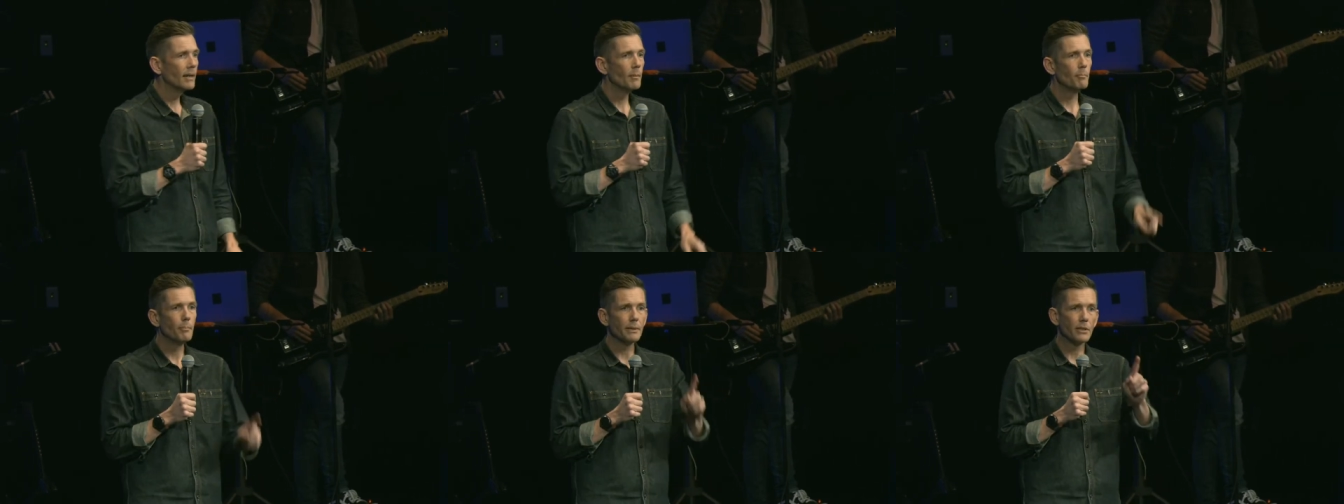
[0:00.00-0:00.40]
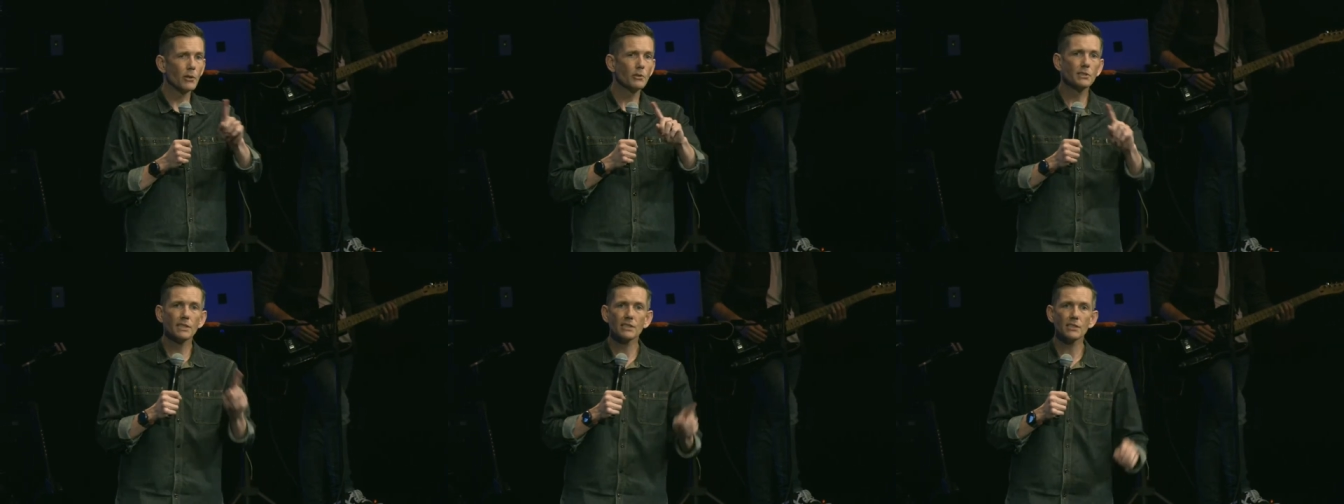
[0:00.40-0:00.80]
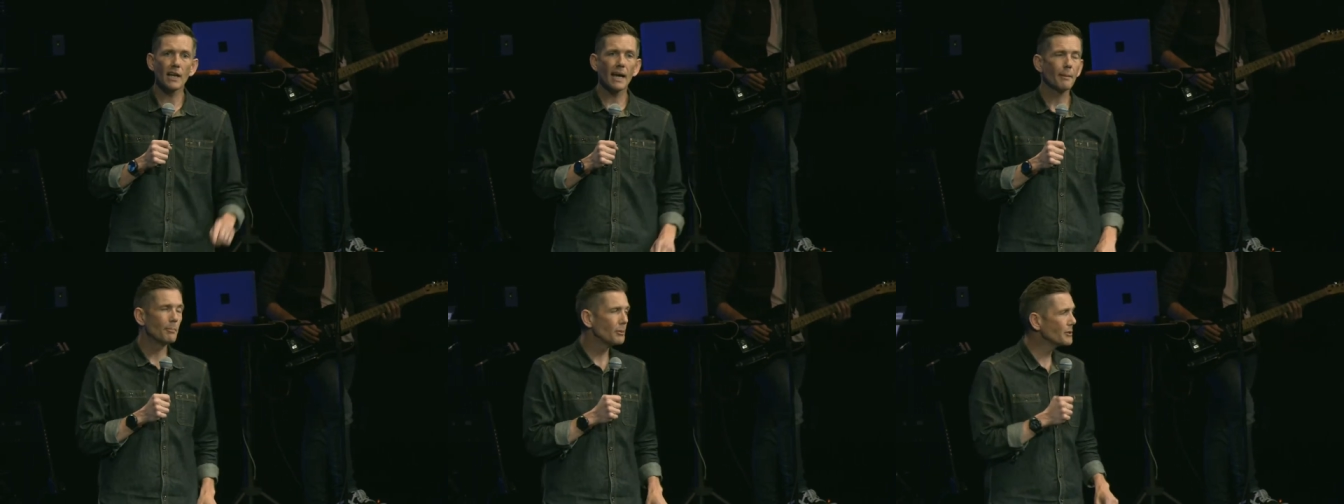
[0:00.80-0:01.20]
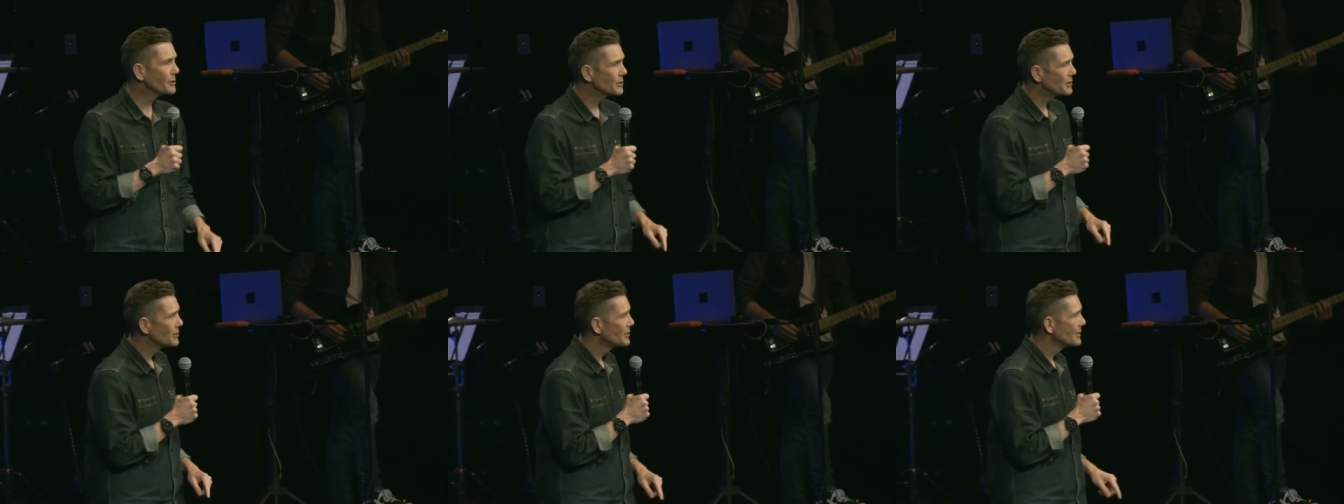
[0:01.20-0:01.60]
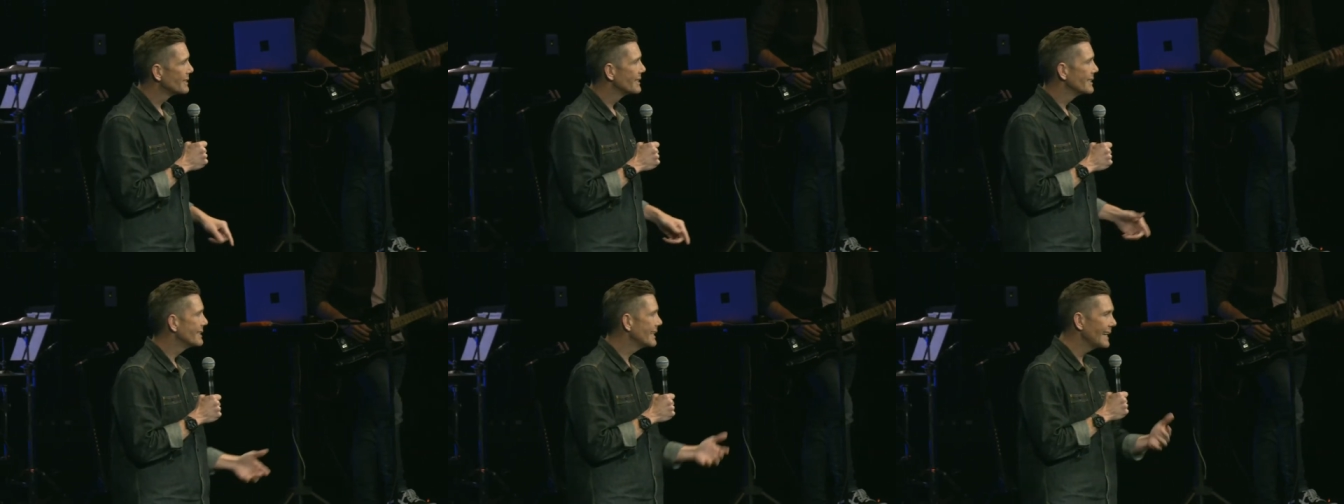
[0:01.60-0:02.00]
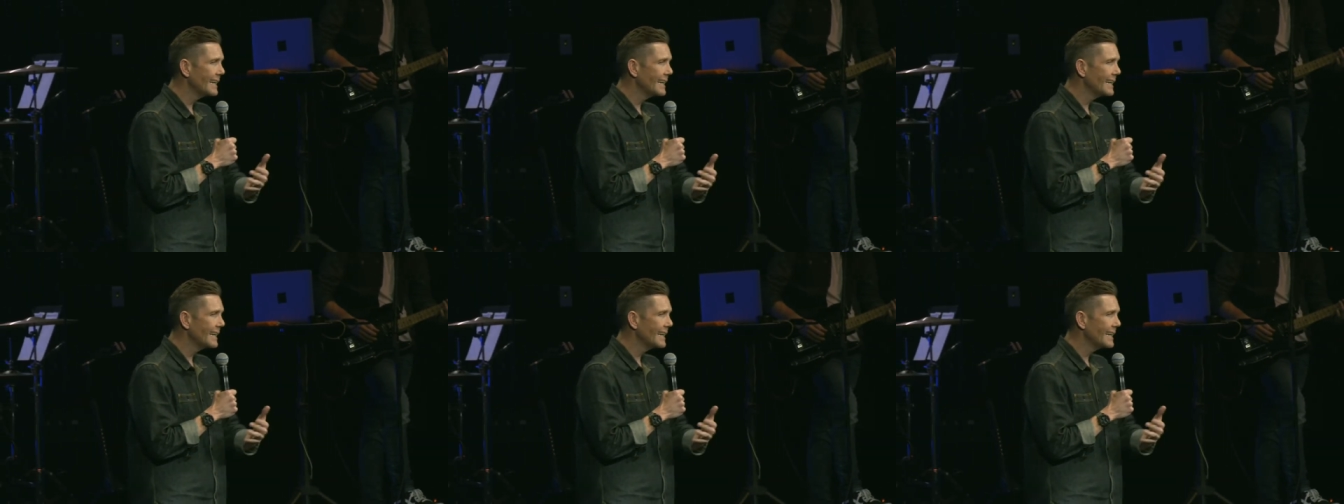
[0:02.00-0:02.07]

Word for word: But those disciples, they